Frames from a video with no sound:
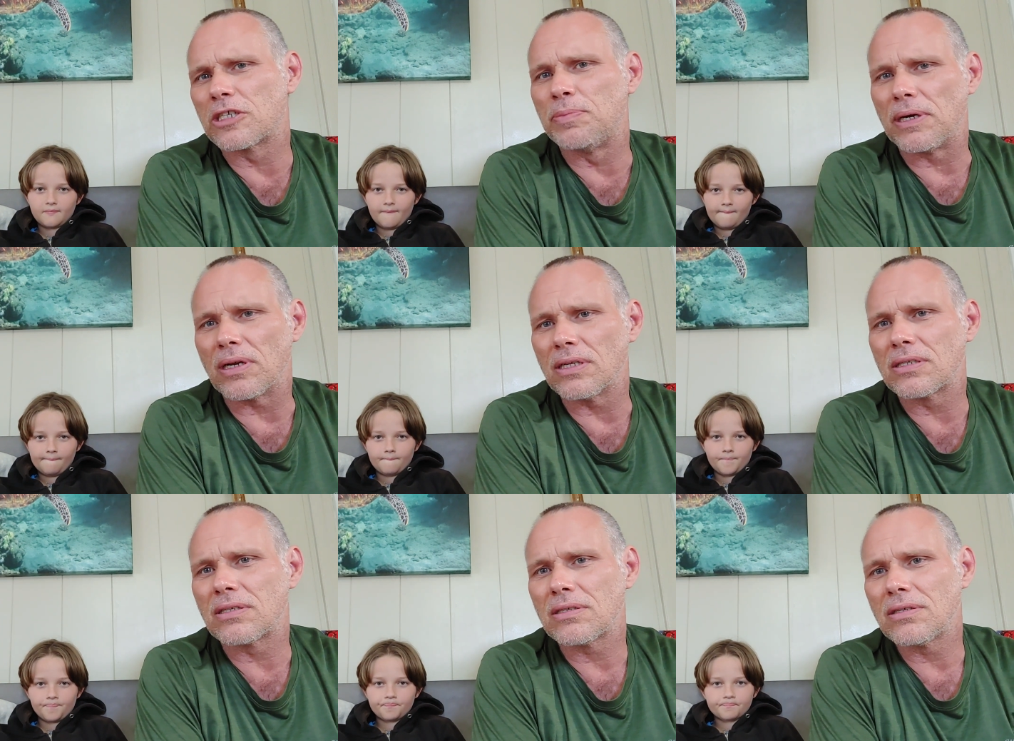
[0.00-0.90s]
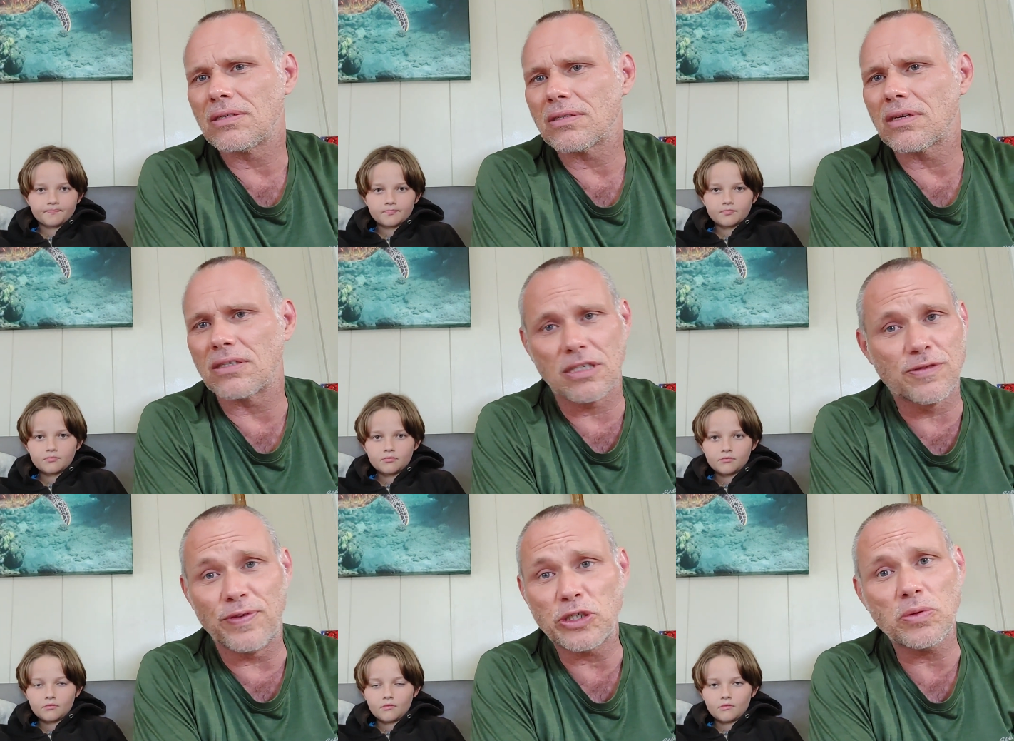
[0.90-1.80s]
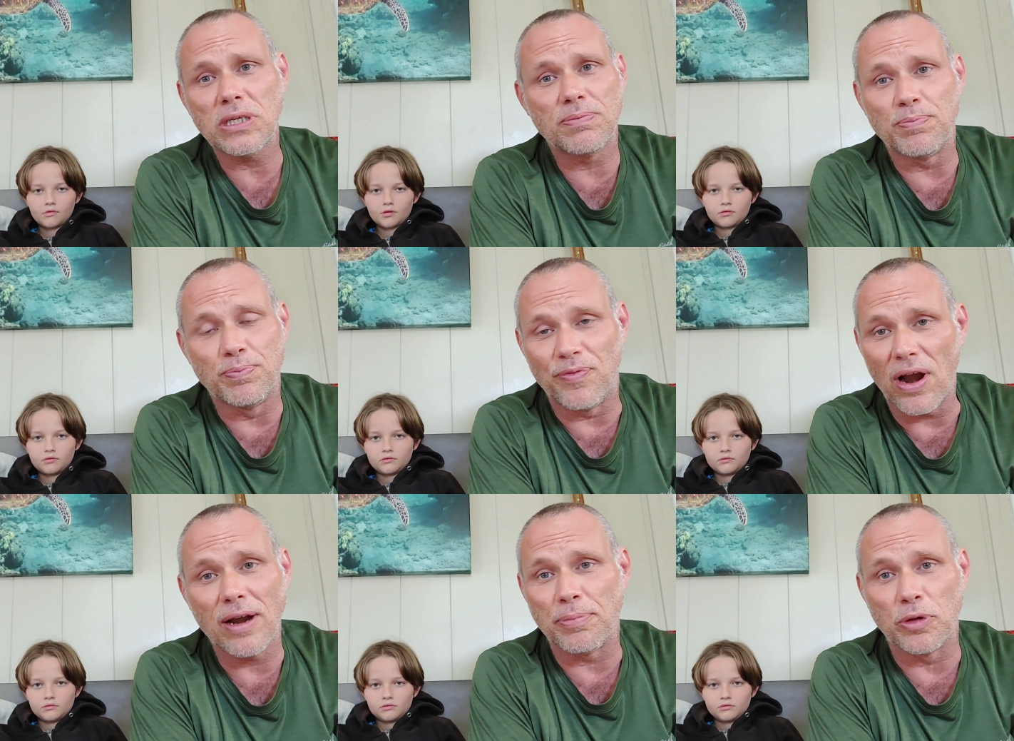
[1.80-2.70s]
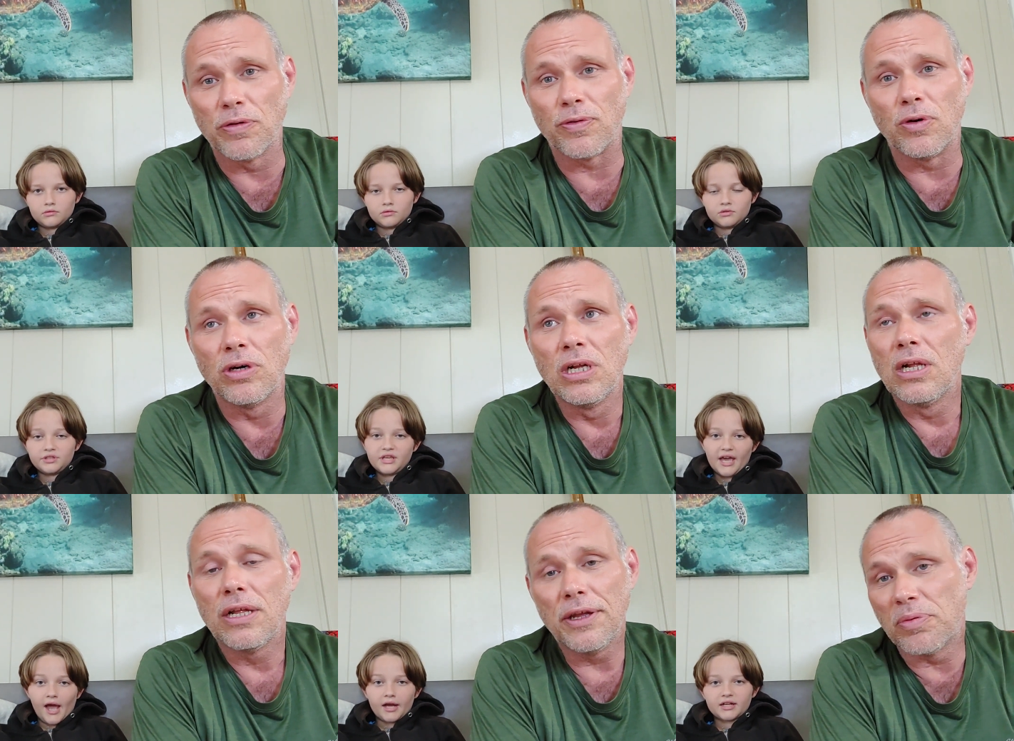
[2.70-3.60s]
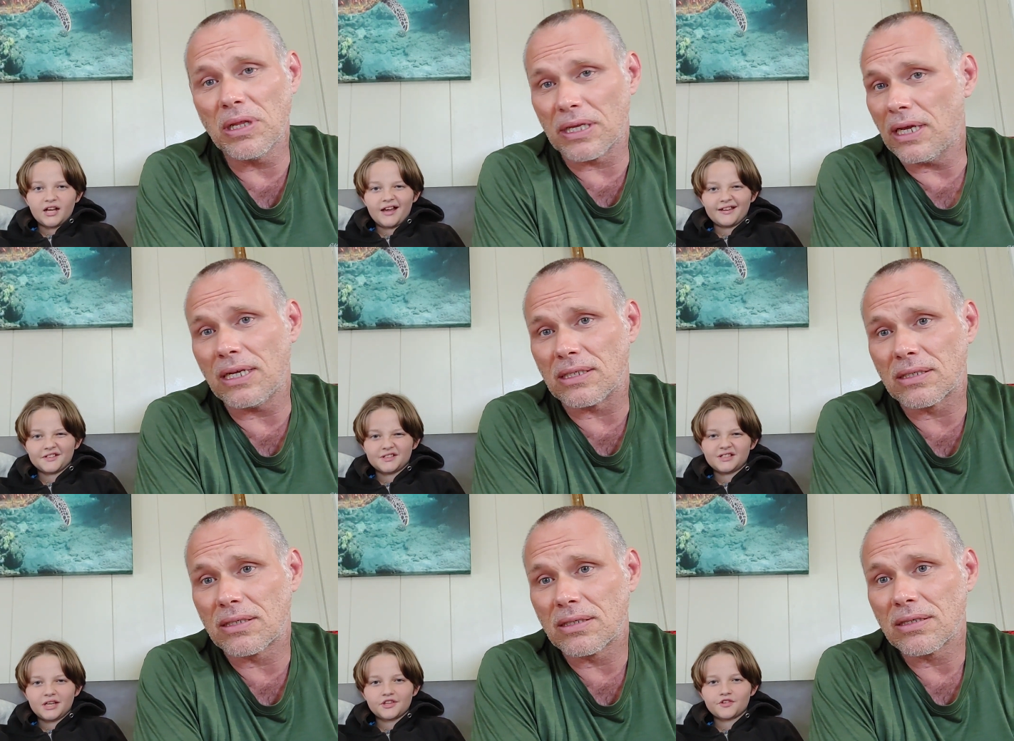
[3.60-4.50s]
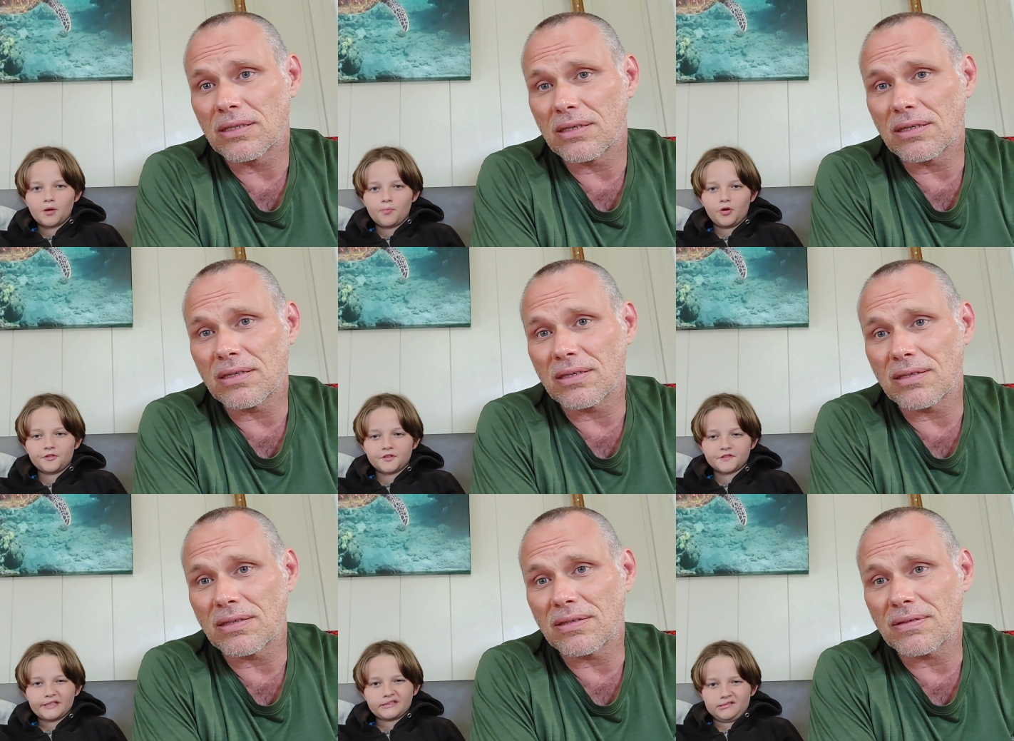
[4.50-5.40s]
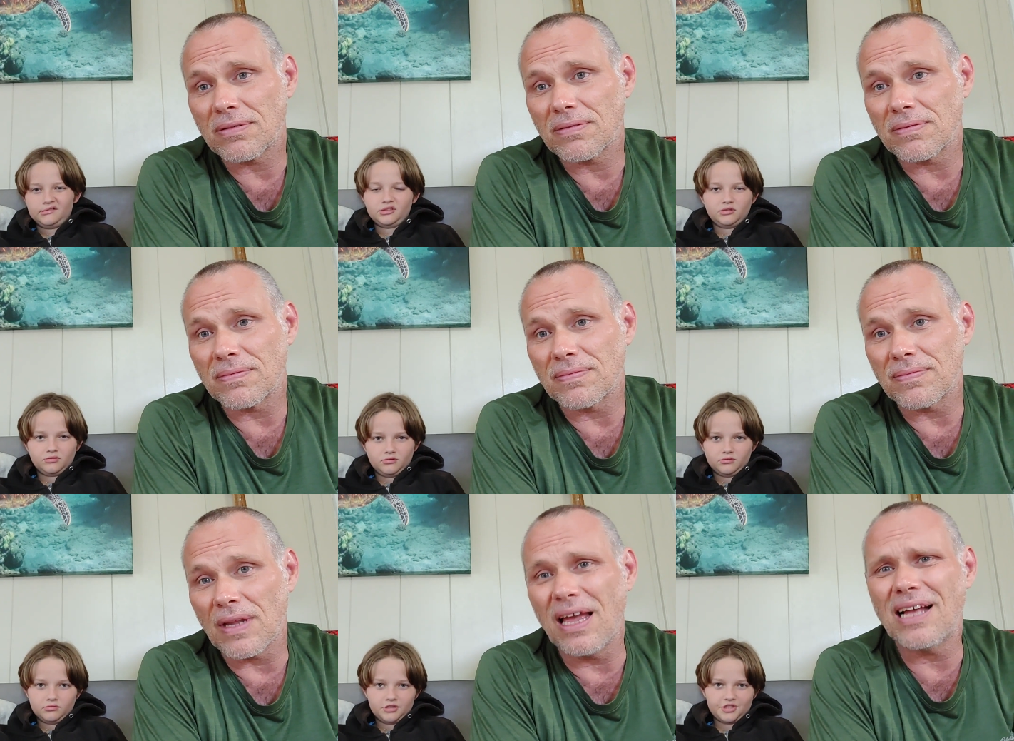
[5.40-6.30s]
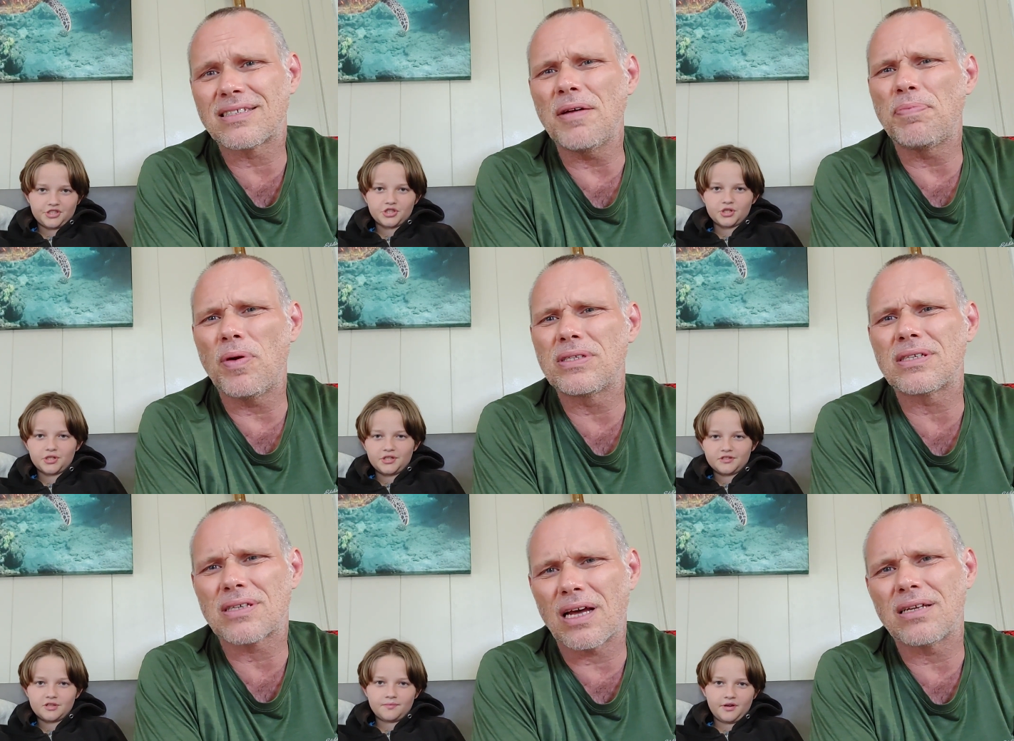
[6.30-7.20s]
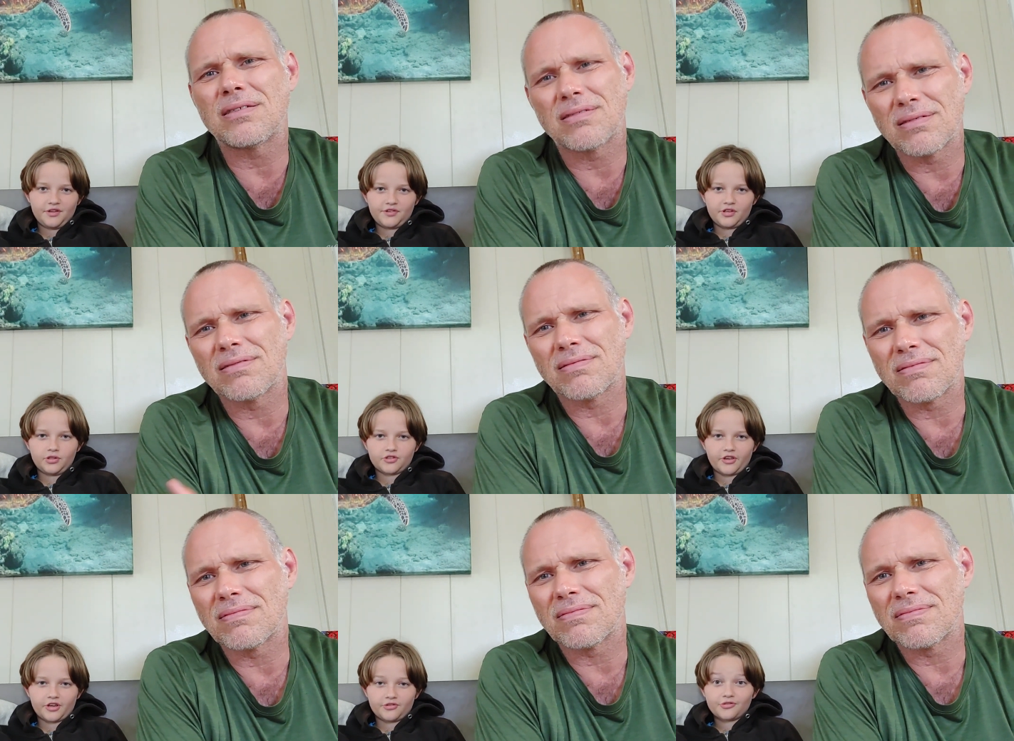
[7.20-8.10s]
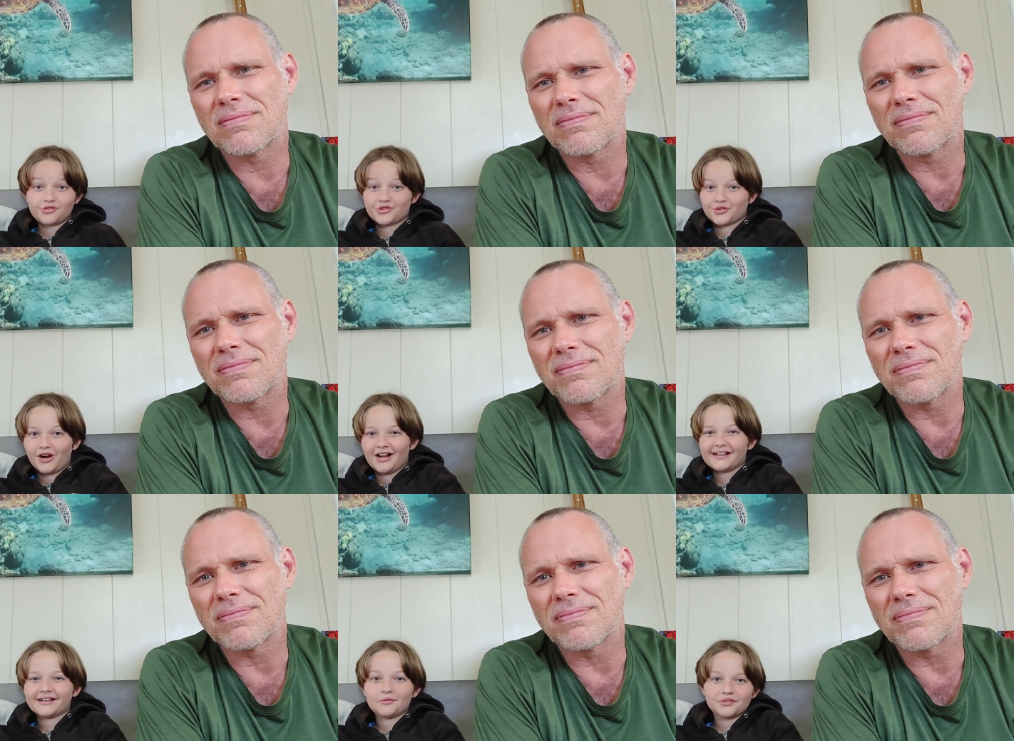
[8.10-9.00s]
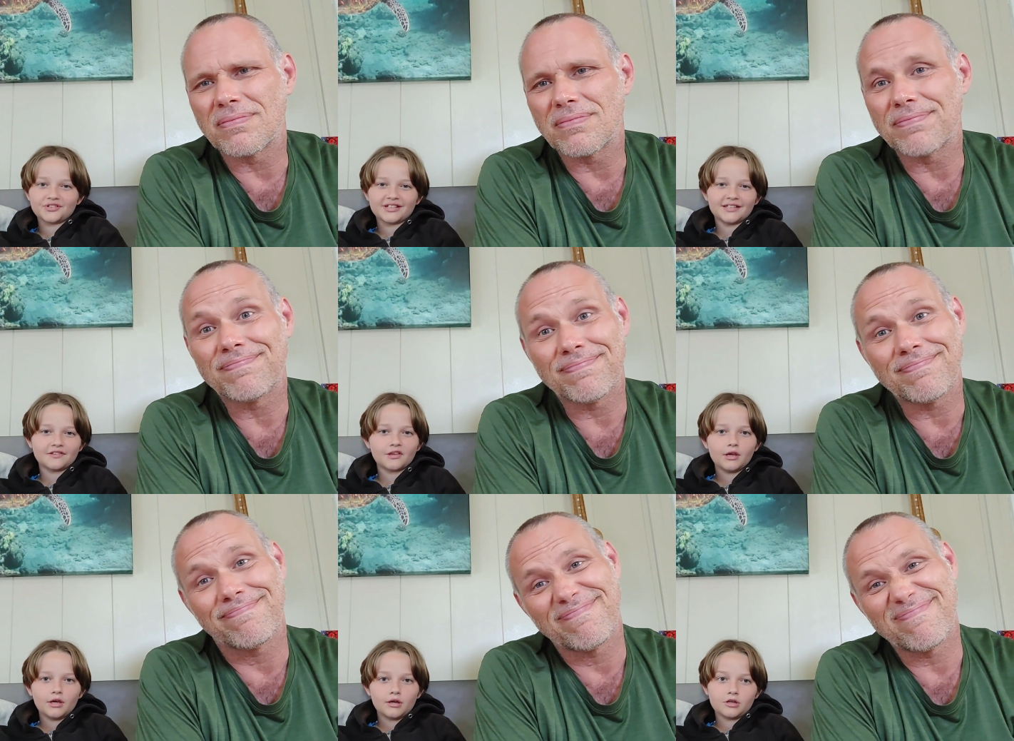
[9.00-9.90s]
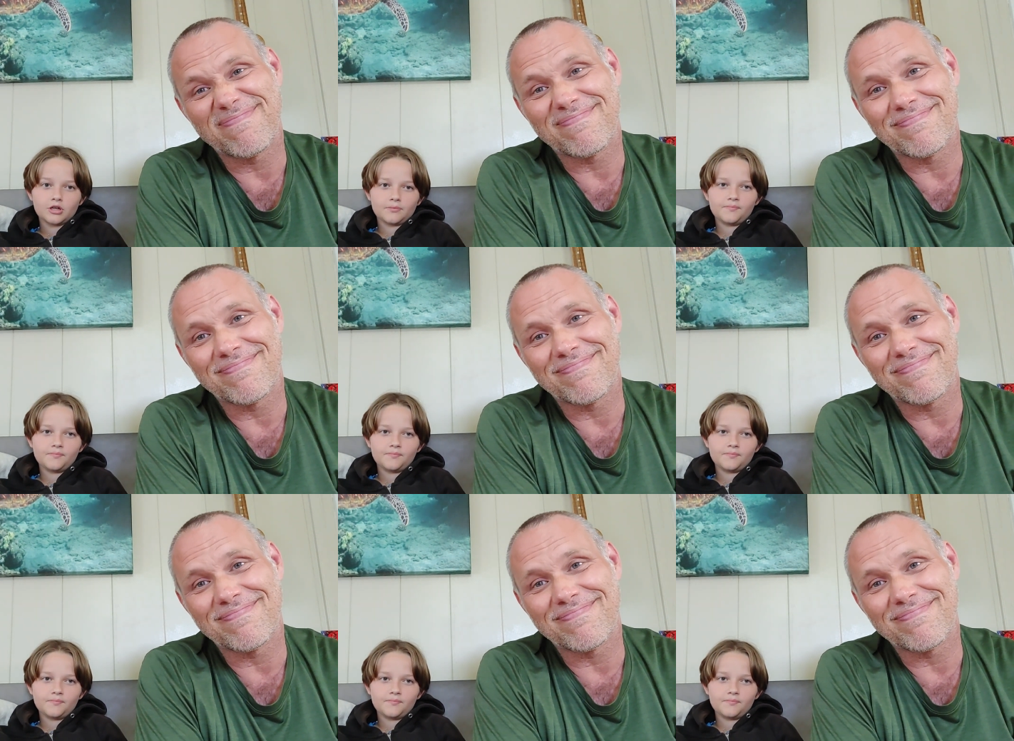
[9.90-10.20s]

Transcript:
Speaker 1: experience because it's visually very beautiful. Yeah, it really is. Of.
Speaker 2: At some points, I was like, eh. yeah, at some so, points, it's kind of. It looks like a drawing, which it is. Uh,